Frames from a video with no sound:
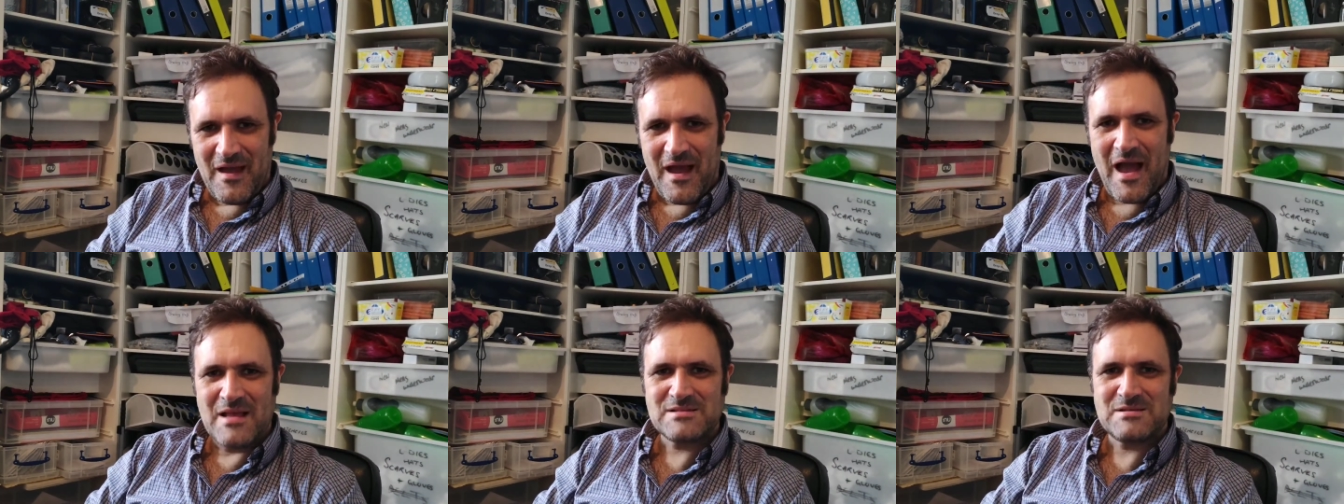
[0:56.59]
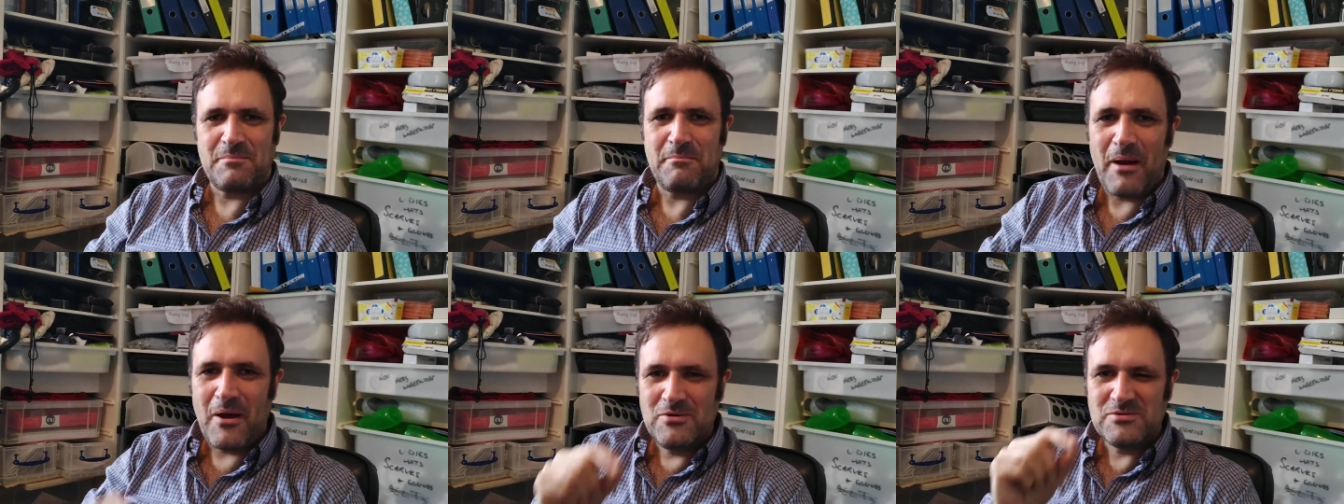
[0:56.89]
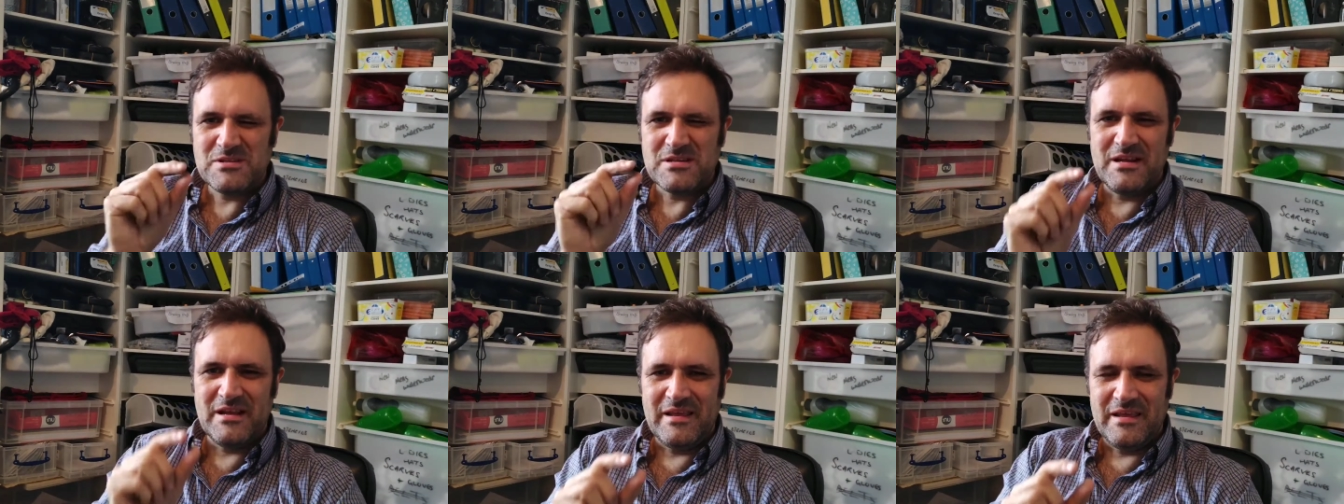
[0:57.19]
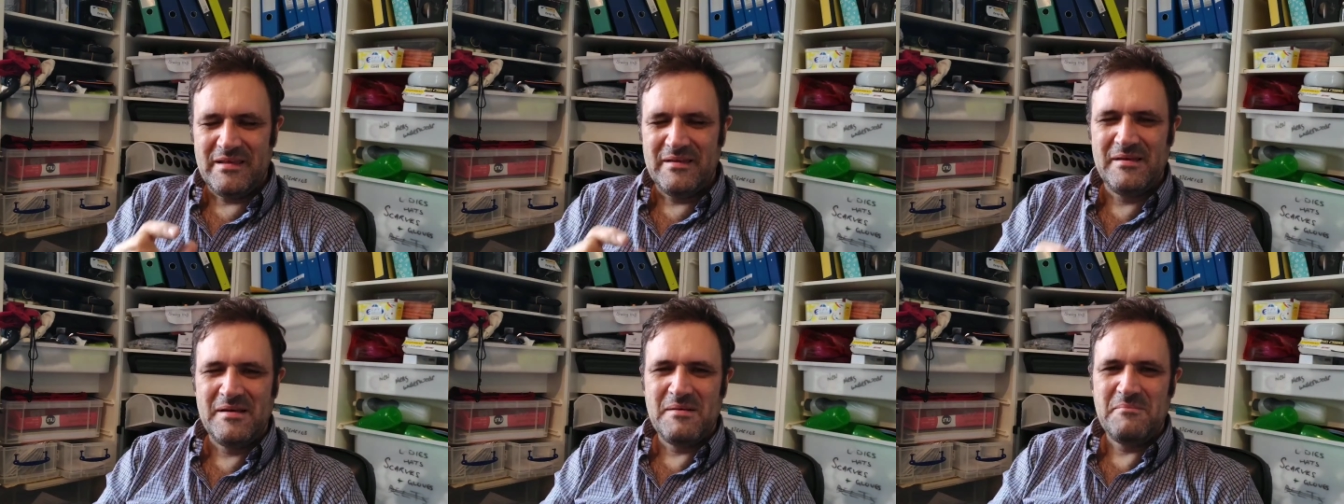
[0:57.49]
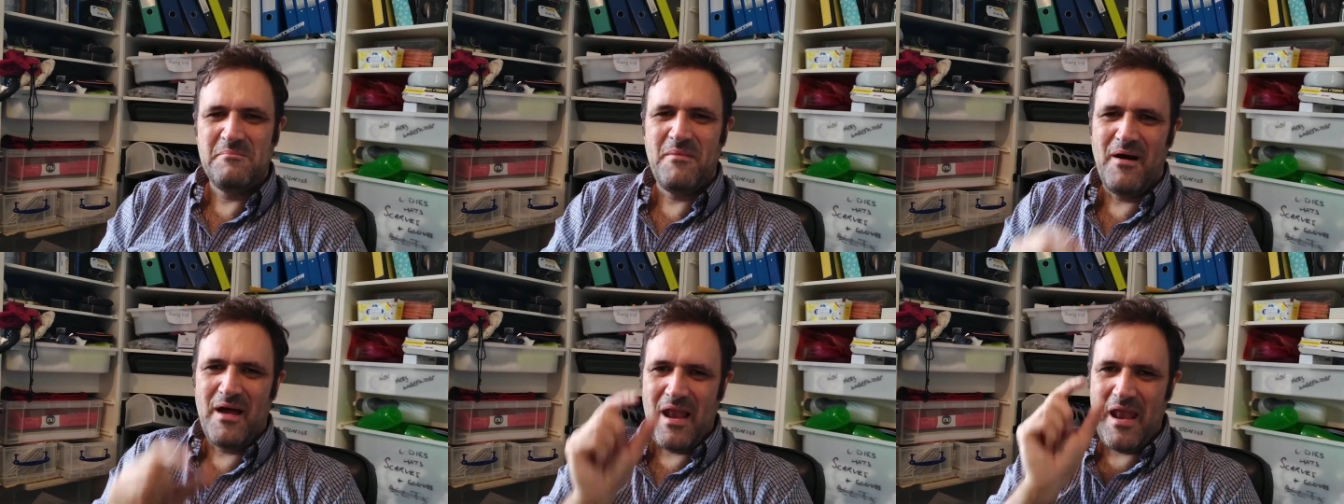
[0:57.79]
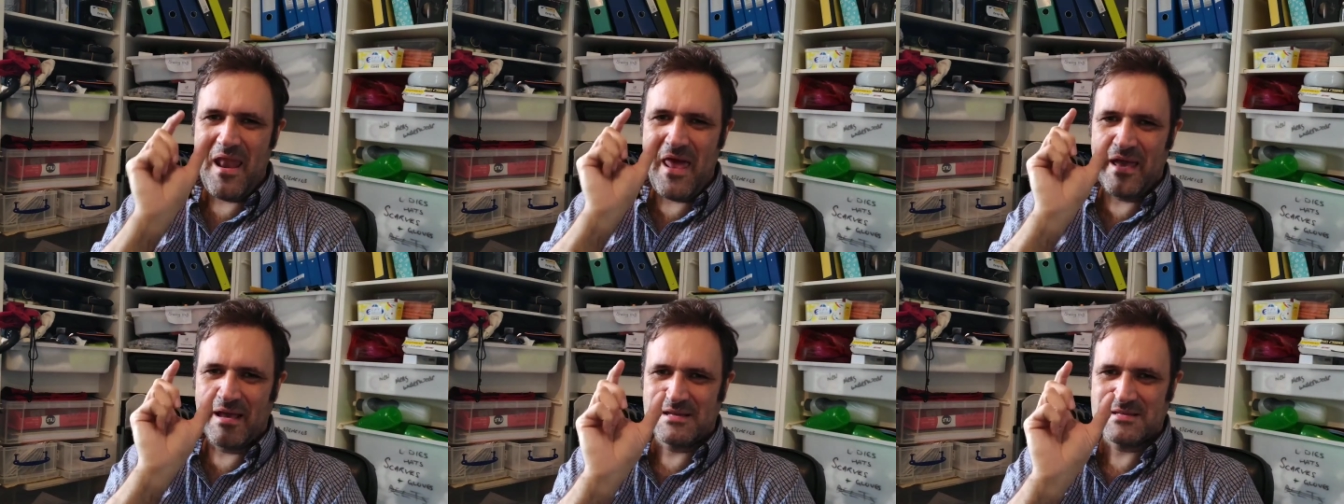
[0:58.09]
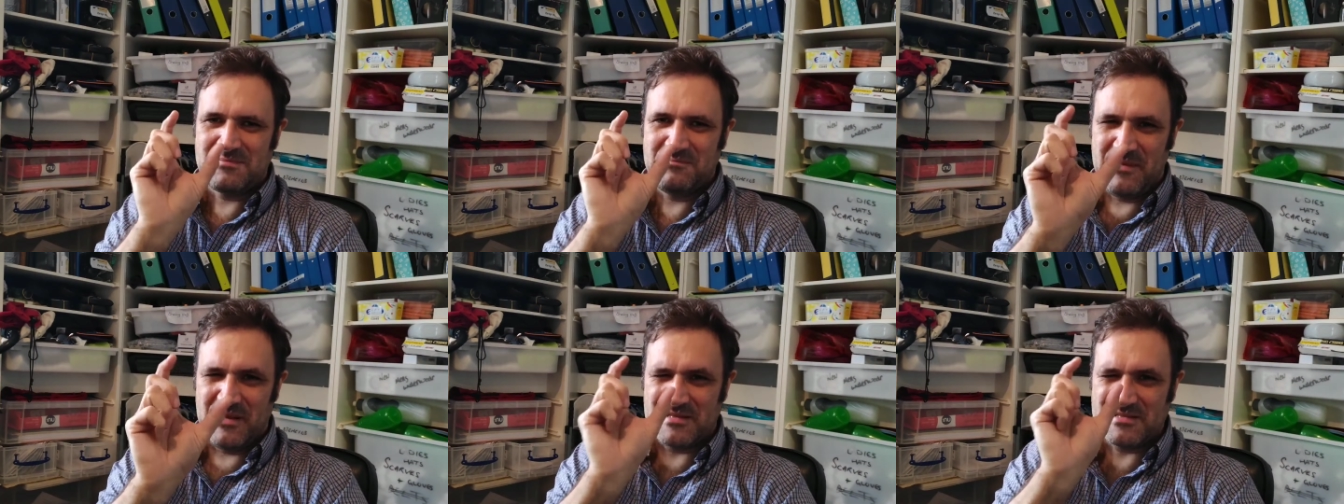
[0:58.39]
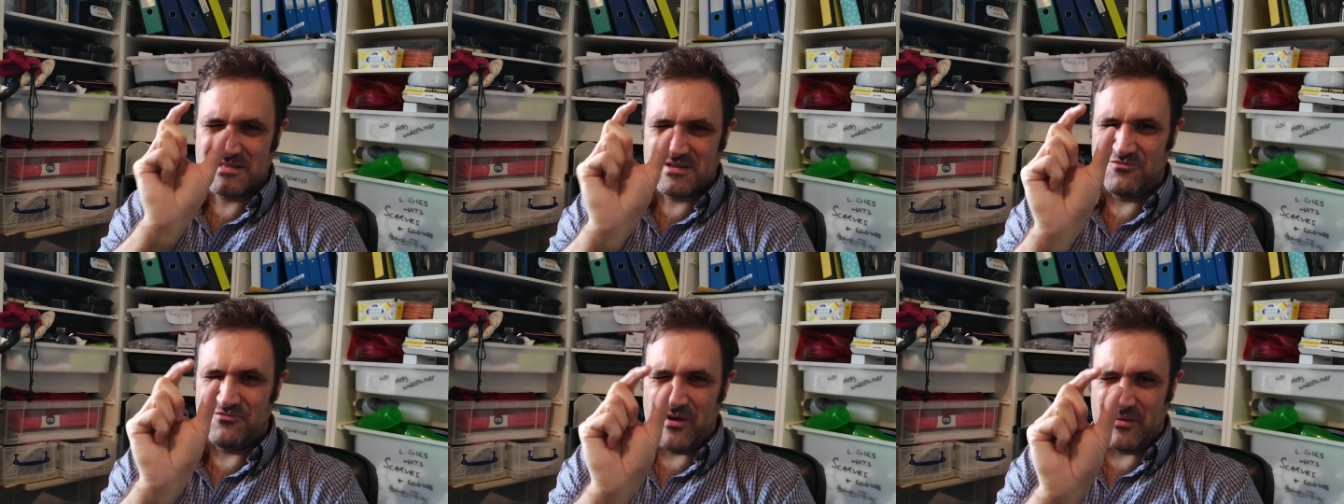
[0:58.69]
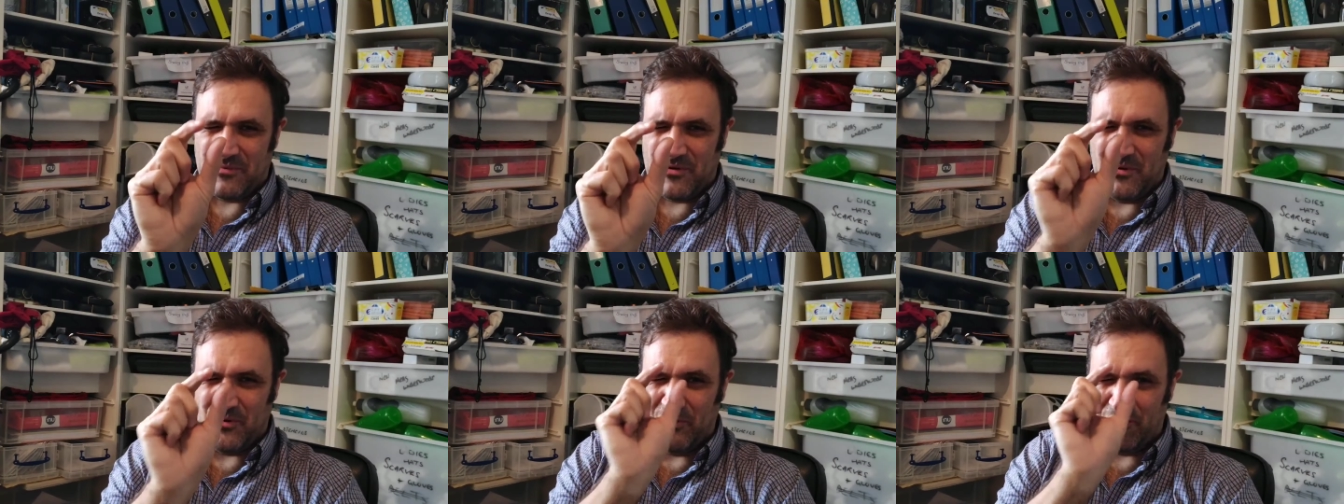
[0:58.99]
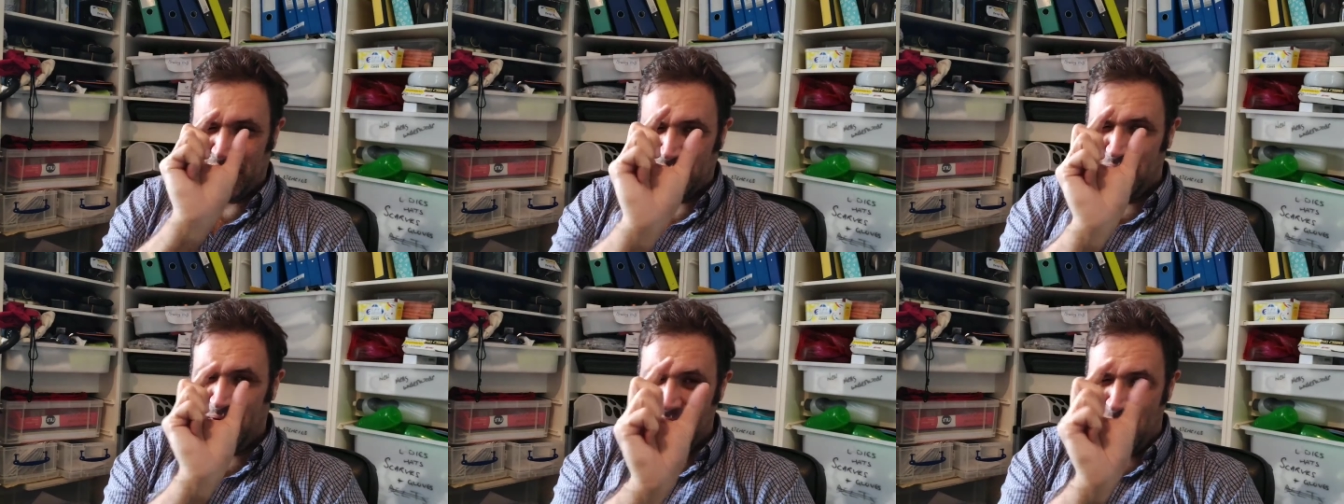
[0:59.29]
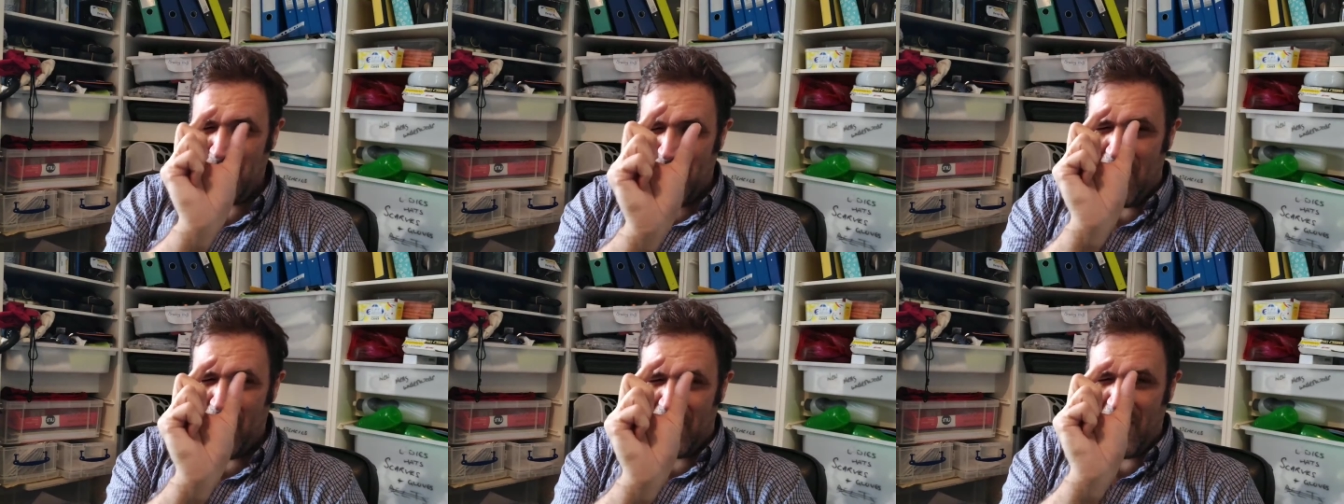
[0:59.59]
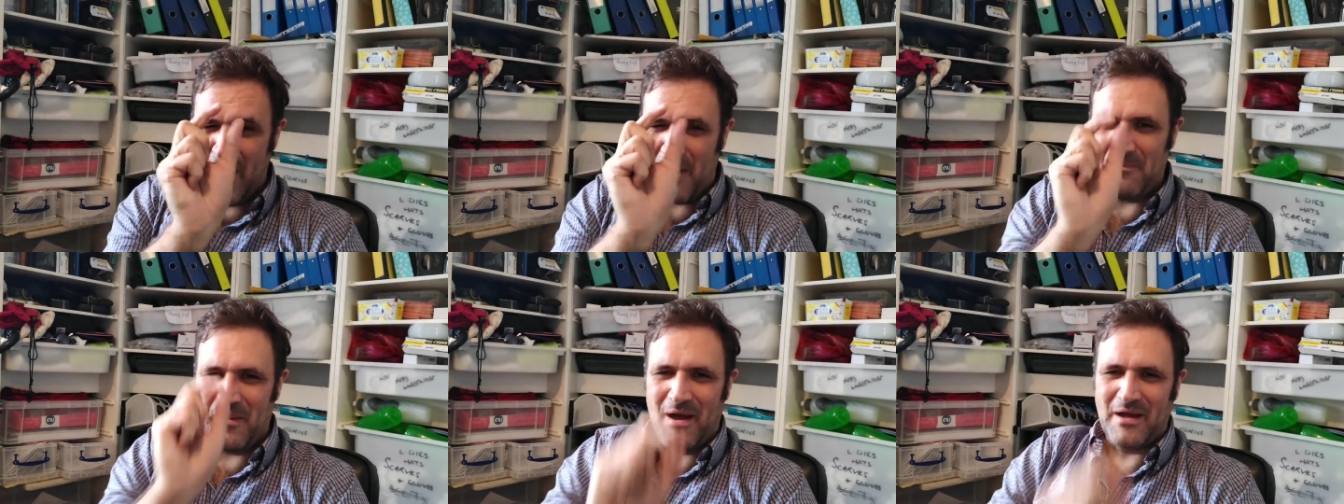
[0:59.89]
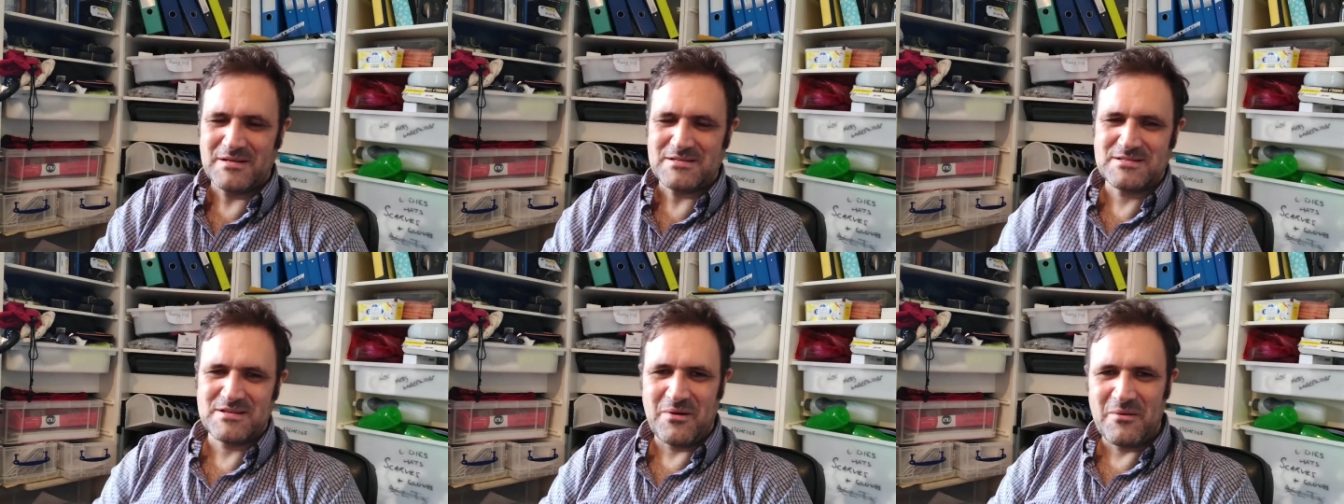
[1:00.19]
And supposedly my legs missed the ripcord by about that much,